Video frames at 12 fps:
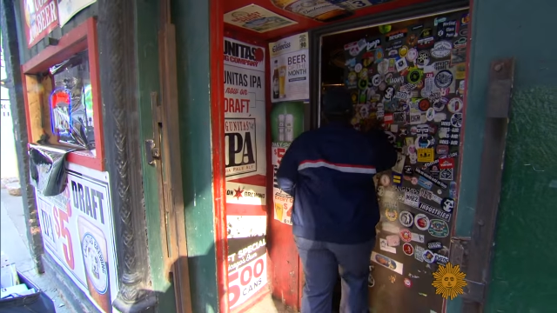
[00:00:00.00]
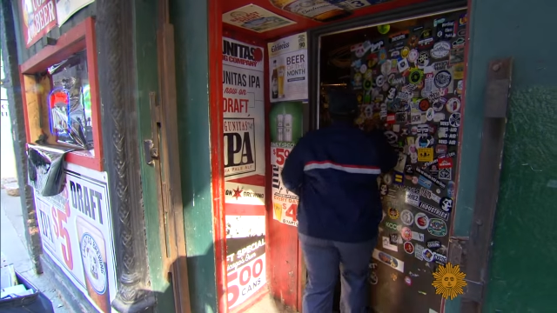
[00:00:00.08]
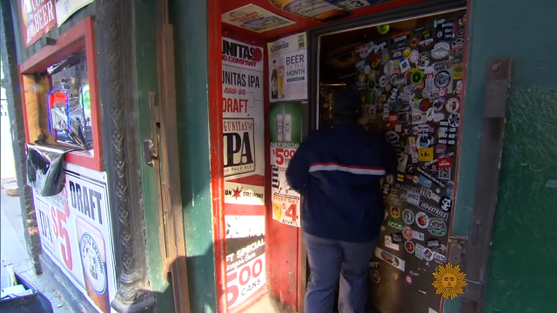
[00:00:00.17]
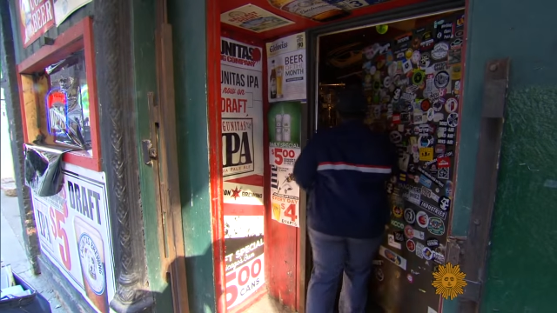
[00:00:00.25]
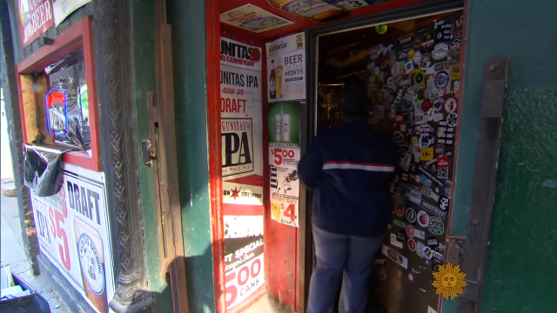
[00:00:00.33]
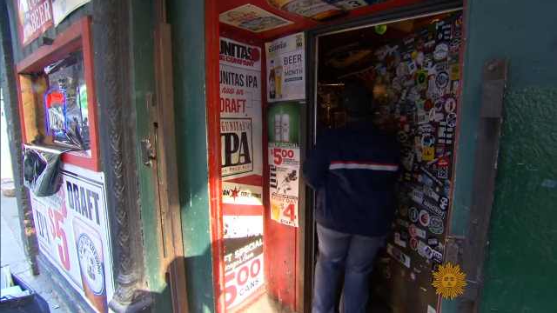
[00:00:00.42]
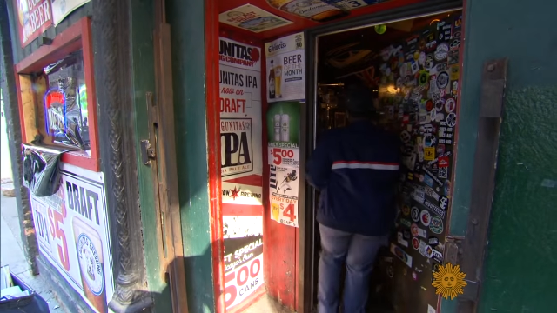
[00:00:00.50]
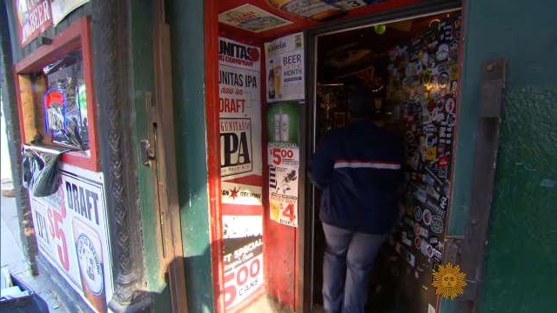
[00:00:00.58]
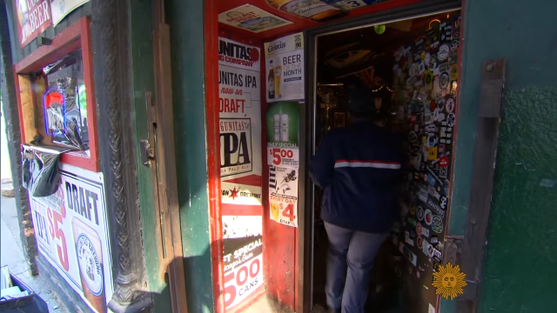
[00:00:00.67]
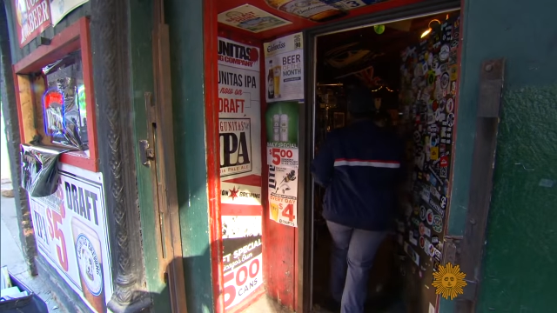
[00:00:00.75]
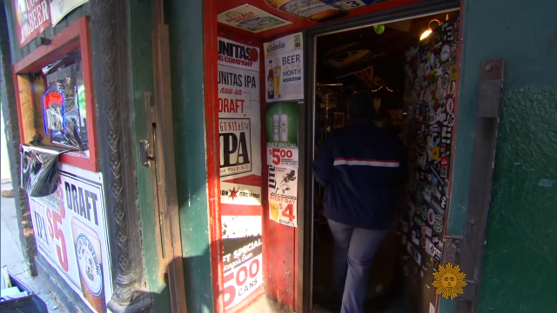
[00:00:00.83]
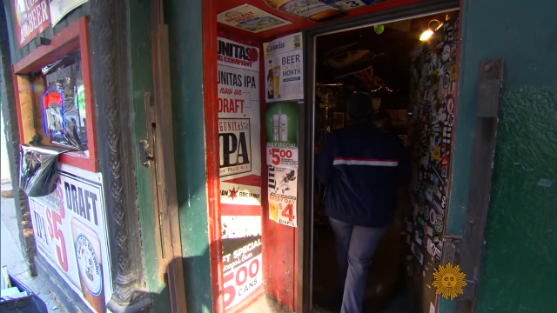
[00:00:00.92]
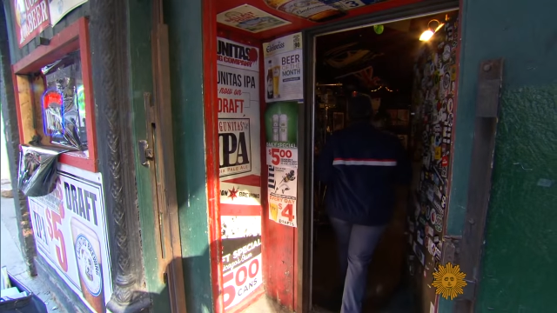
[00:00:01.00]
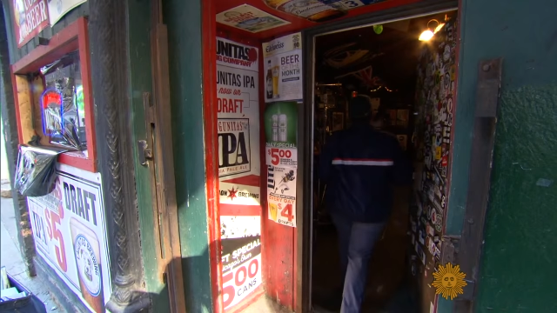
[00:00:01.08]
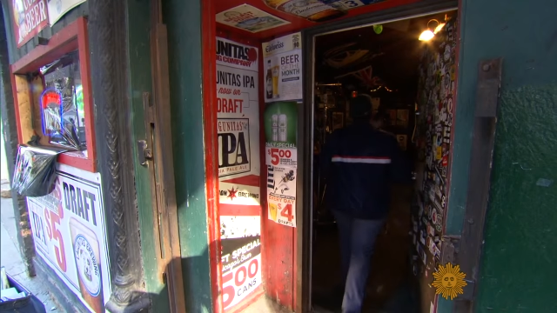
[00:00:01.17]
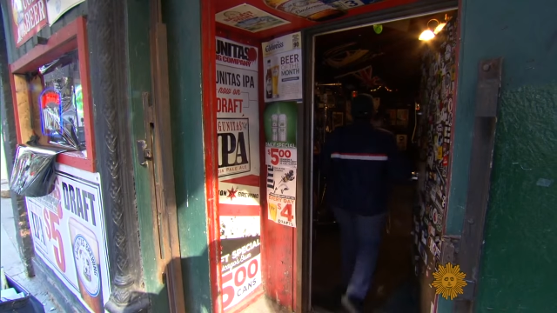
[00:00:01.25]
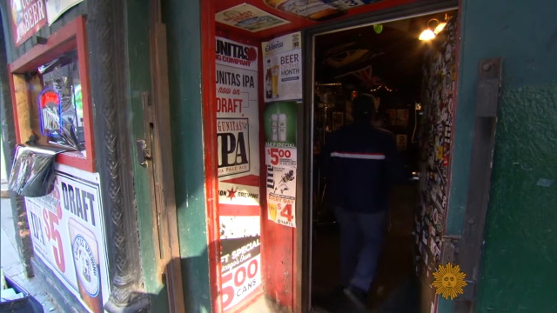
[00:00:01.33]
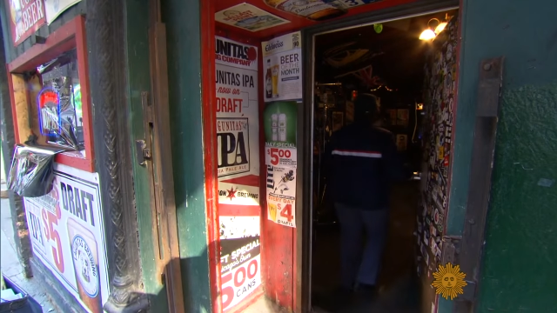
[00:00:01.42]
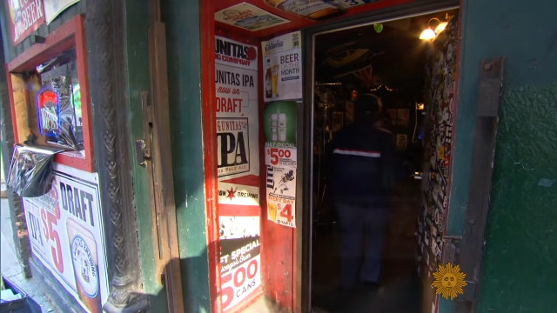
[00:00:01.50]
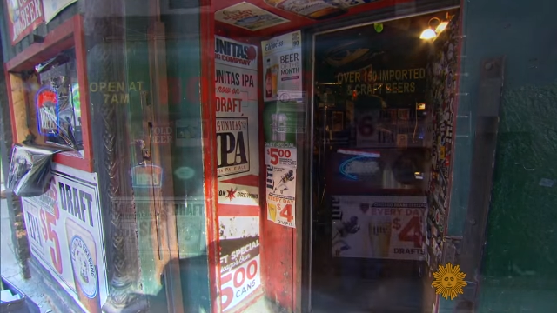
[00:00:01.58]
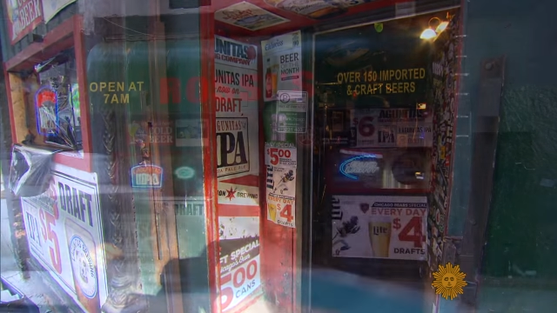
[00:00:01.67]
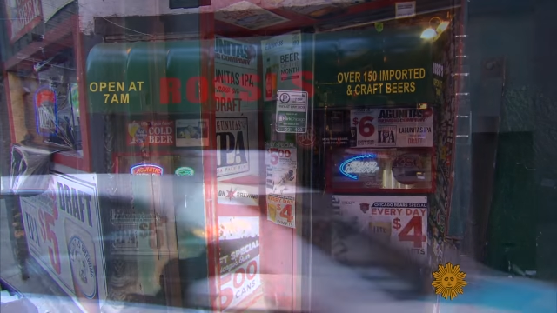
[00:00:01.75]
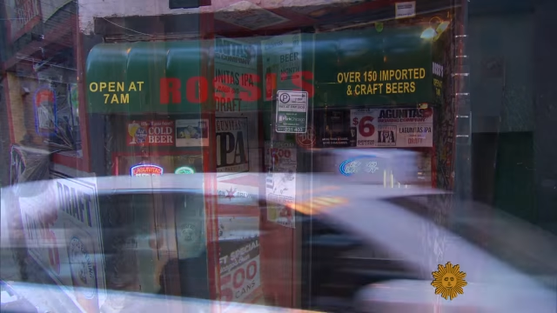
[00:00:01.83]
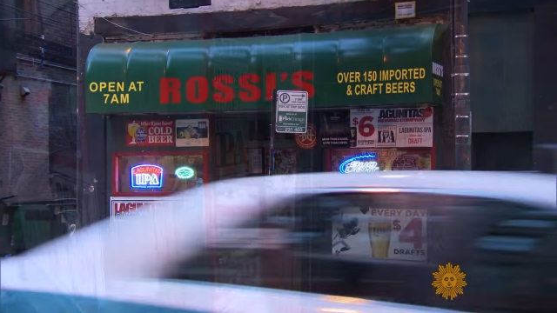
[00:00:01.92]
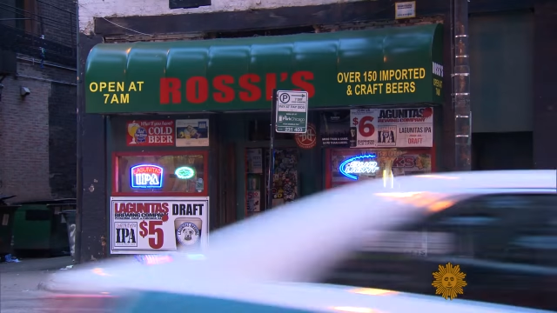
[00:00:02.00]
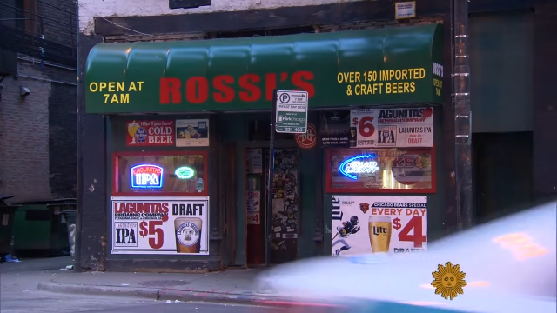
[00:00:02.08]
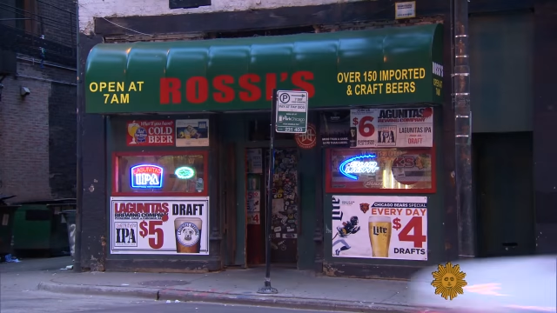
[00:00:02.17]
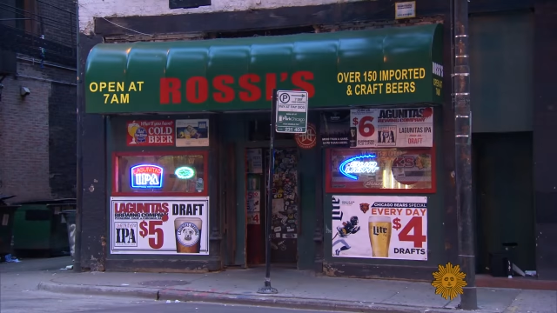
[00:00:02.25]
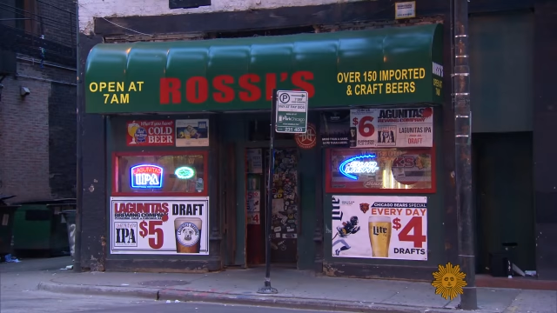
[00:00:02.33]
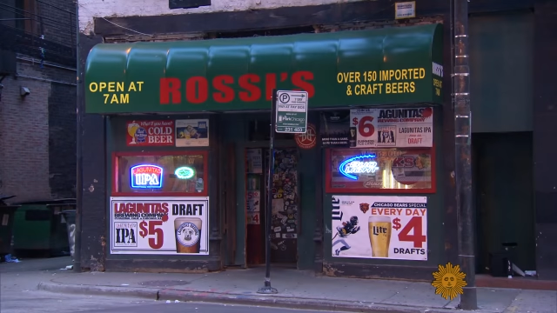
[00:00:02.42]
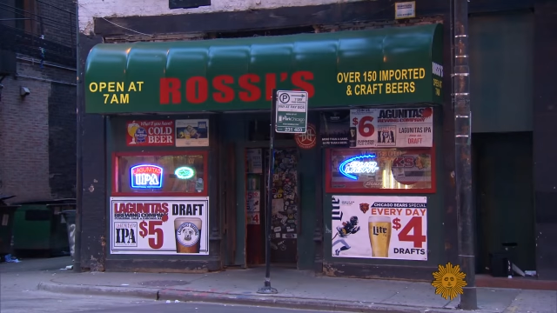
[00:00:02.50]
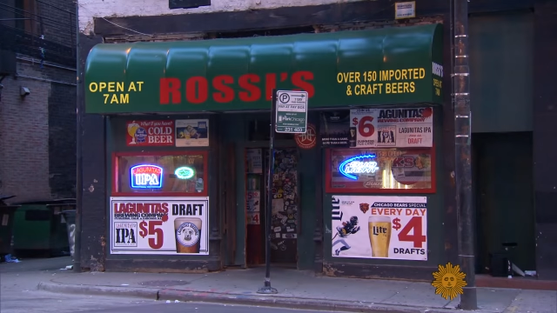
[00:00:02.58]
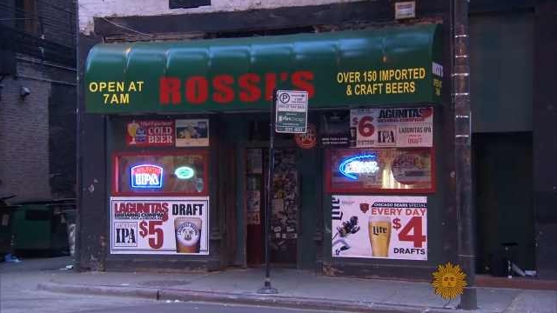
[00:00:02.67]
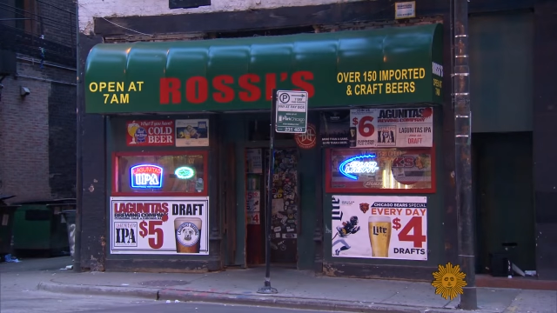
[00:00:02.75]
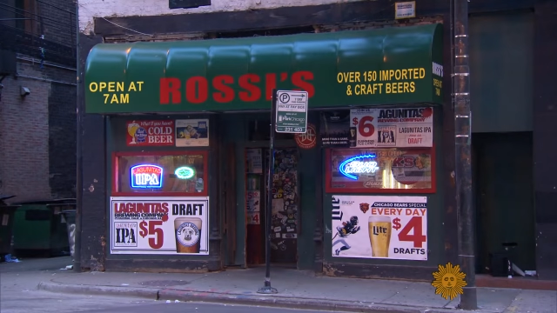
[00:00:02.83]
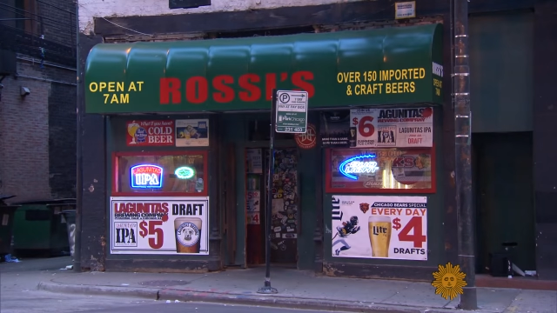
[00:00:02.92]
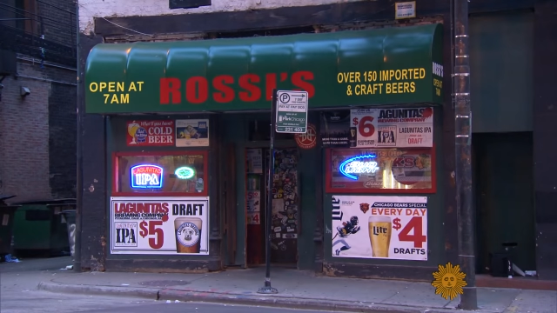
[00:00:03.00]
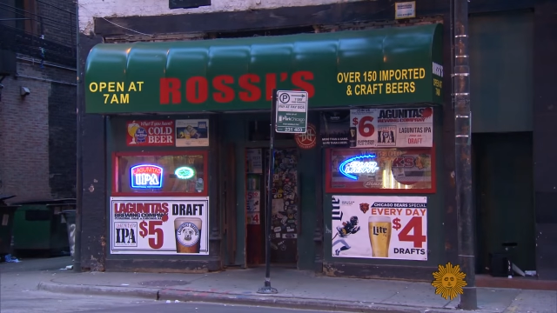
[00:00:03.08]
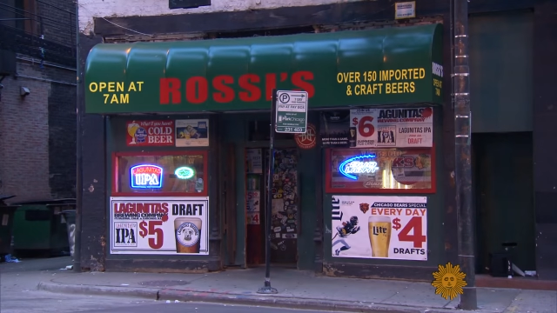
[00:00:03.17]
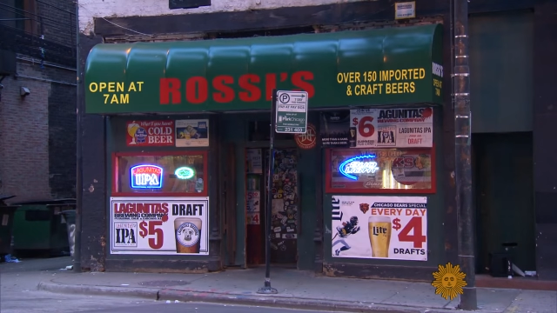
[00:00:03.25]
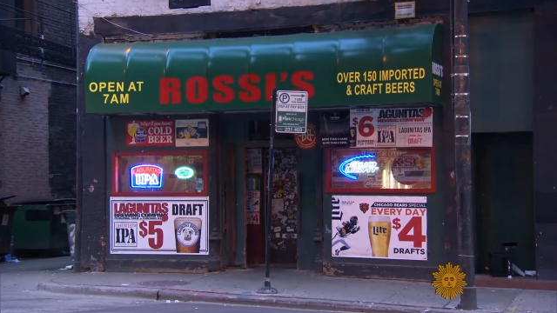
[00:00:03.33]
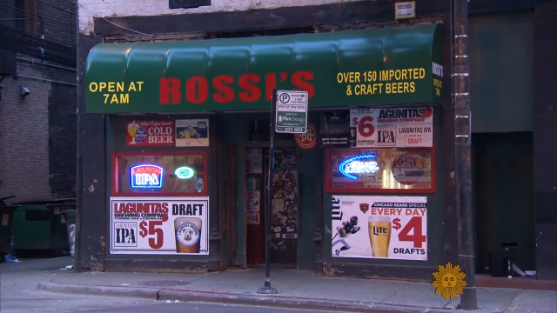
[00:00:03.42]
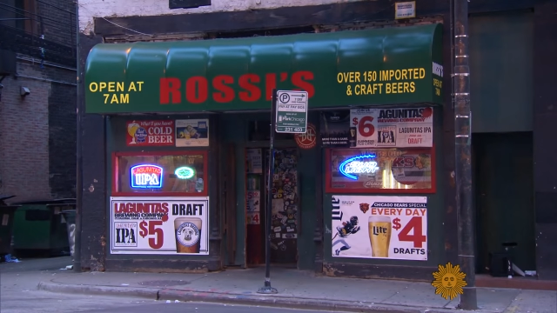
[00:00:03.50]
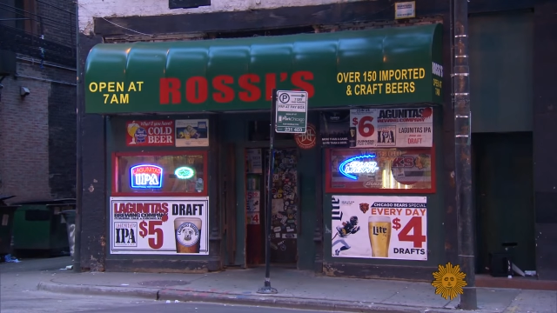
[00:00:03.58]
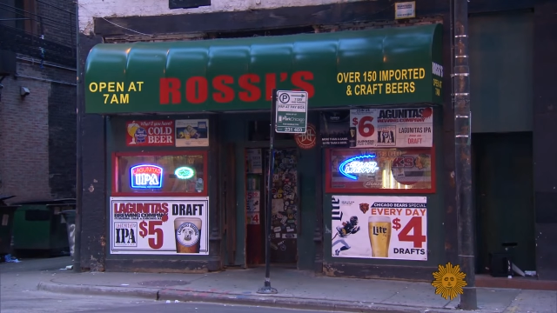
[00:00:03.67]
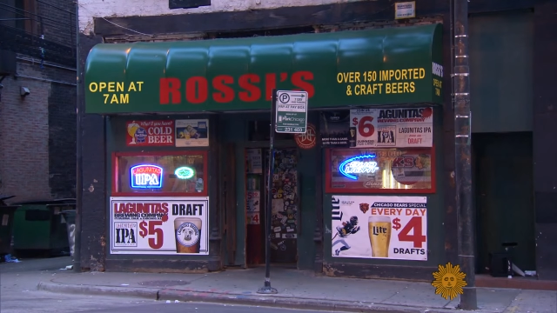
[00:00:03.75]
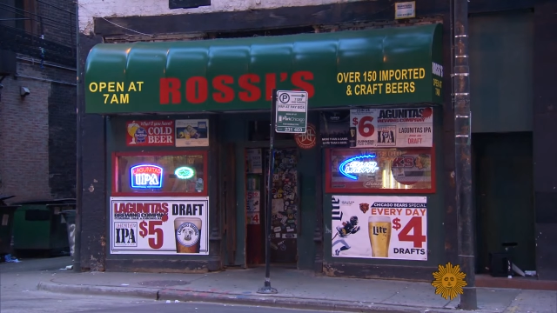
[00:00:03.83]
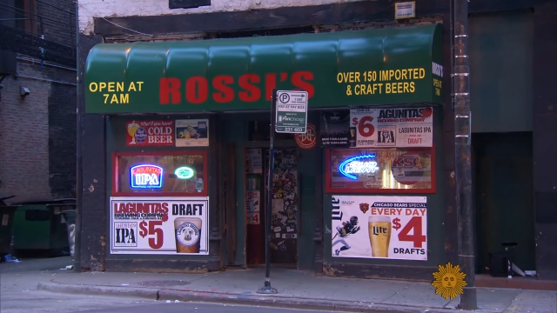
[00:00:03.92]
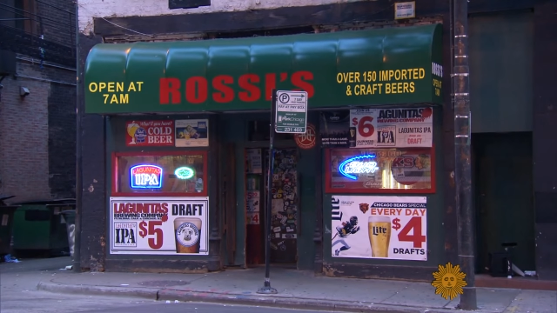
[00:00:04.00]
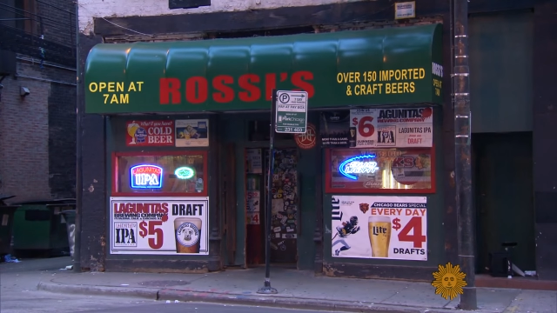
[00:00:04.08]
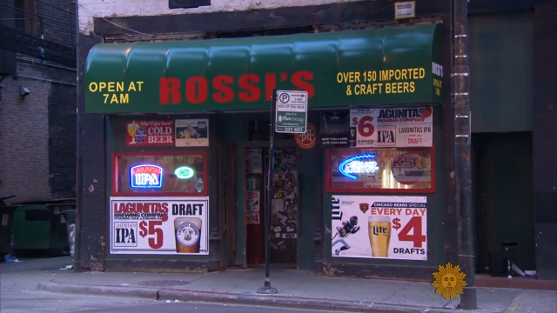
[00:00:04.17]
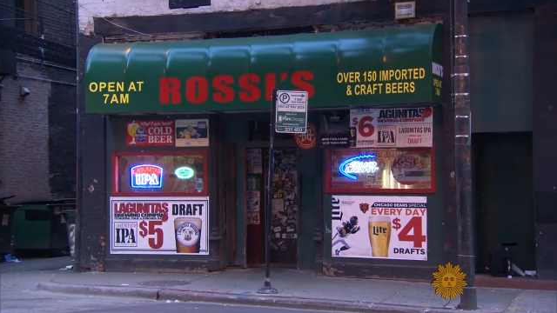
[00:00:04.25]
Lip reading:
[unreadable: no face in view]